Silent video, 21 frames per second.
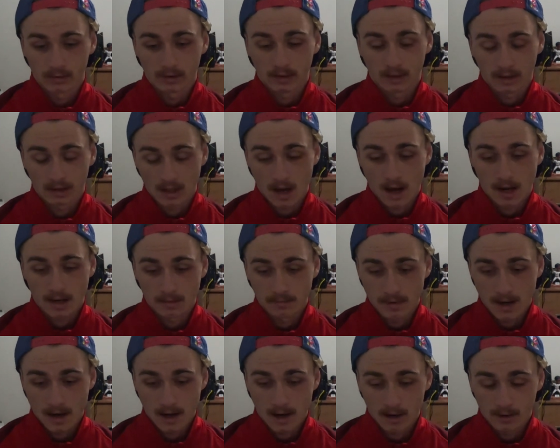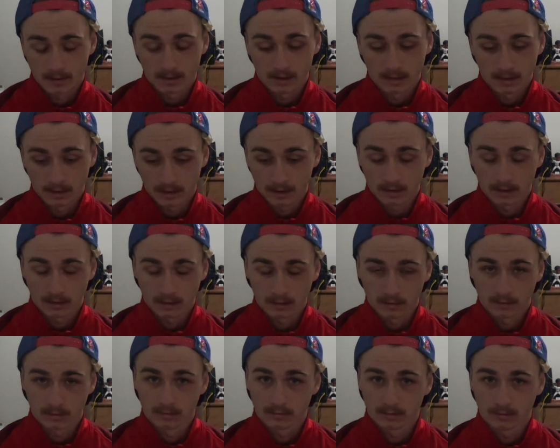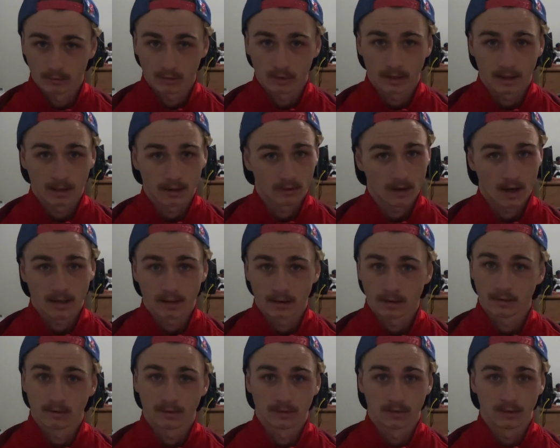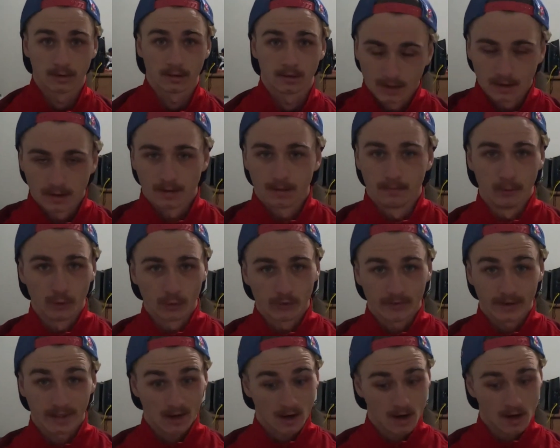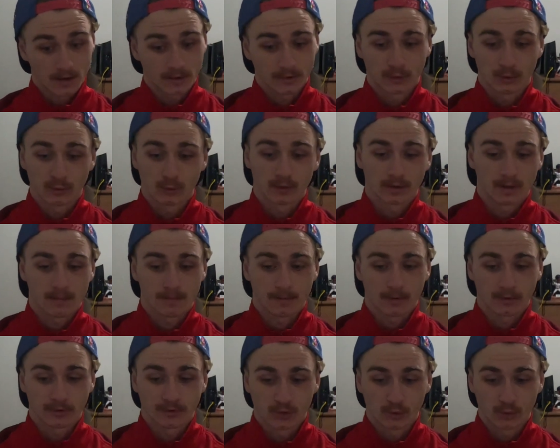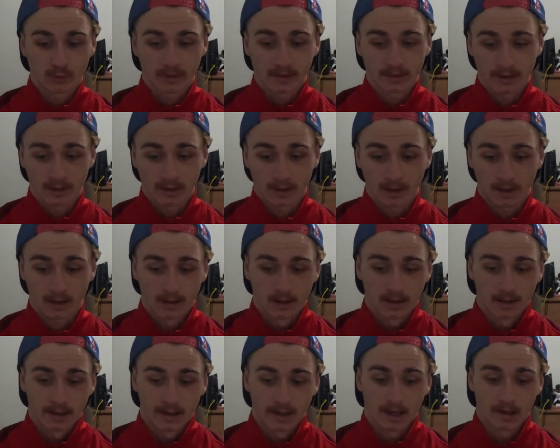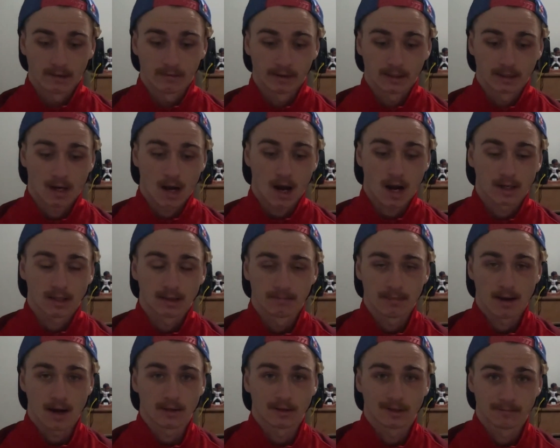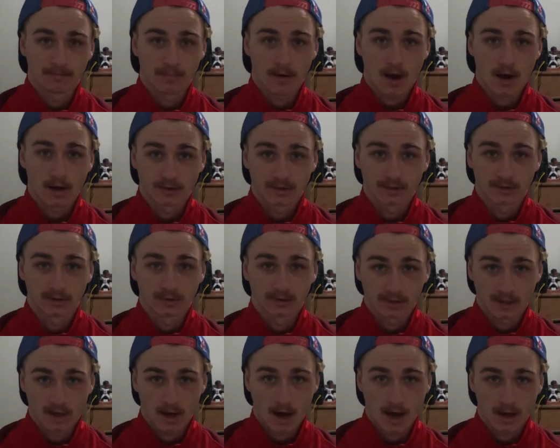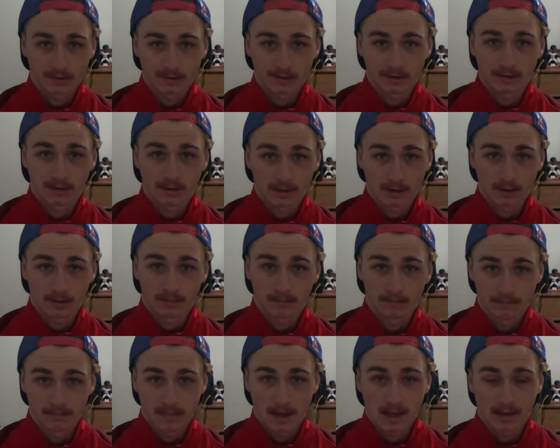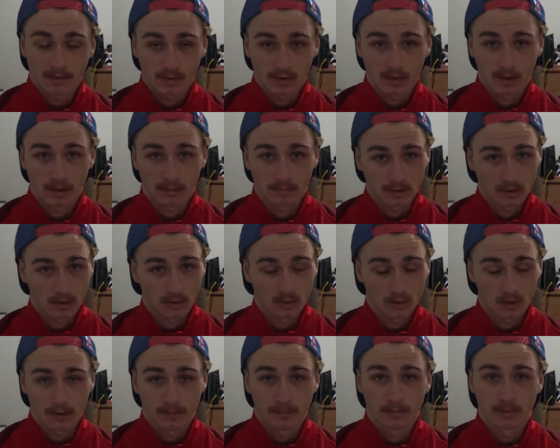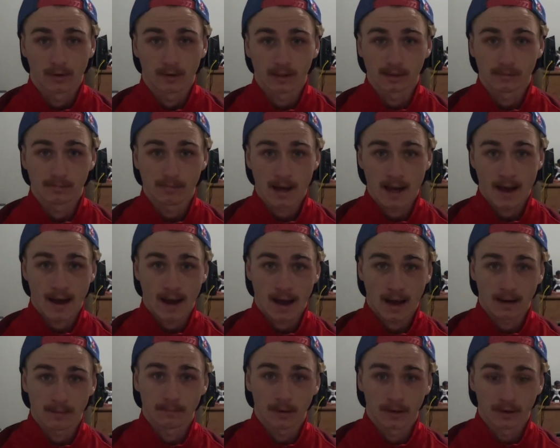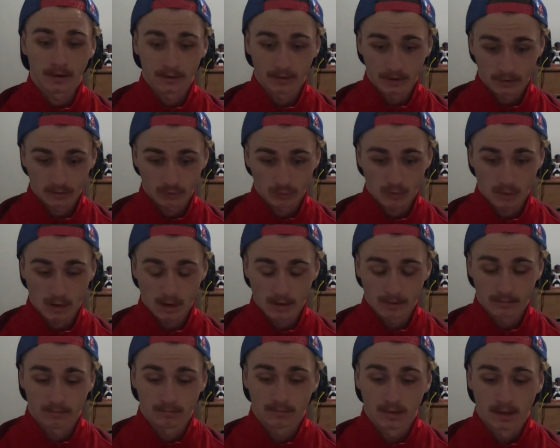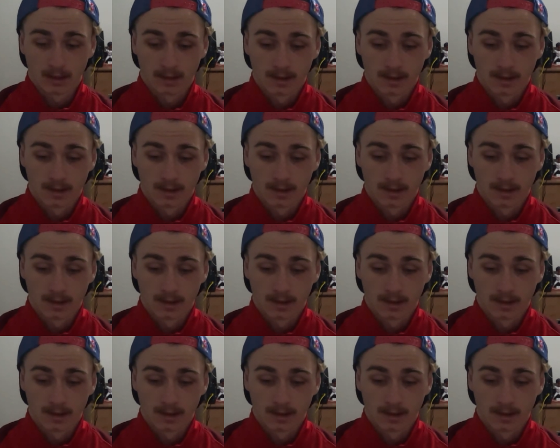thought about, and we'll get right into it. Moving on to number 2 here, and we talked about sponsors causing paint schemes to look pretty bad, but this one,